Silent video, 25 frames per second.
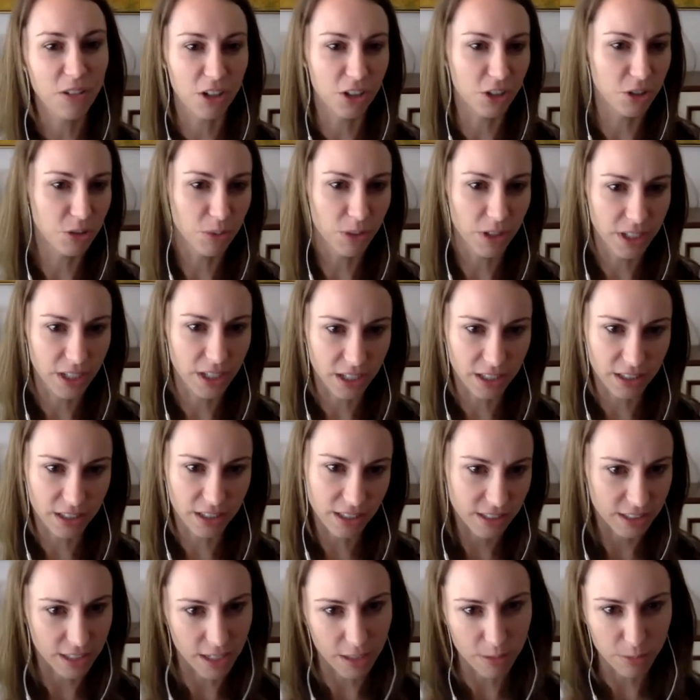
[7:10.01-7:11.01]
are you working on
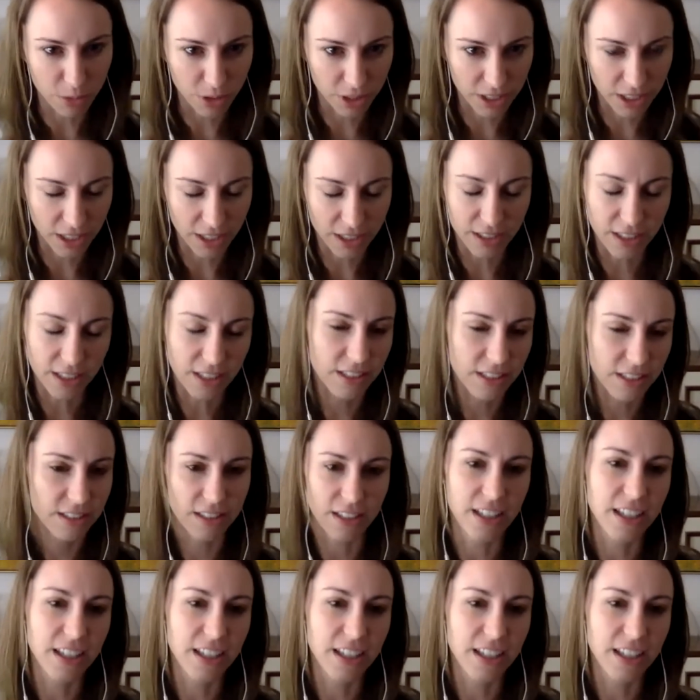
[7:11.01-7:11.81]
this? I'm working on this.